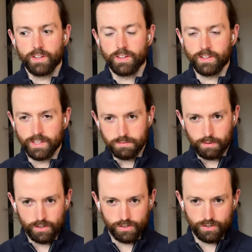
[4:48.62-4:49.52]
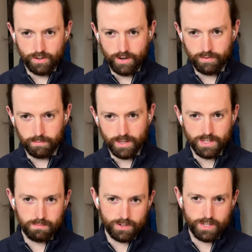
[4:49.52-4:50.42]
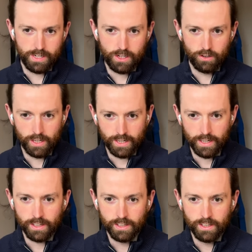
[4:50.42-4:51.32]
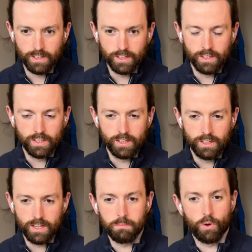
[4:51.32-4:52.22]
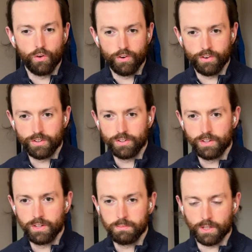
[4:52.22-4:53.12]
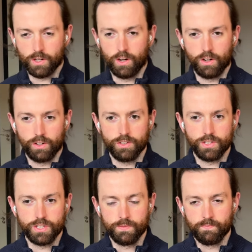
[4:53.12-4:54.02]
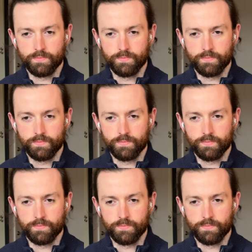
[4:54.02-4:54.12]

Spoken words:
this part of the story for me is particularly important because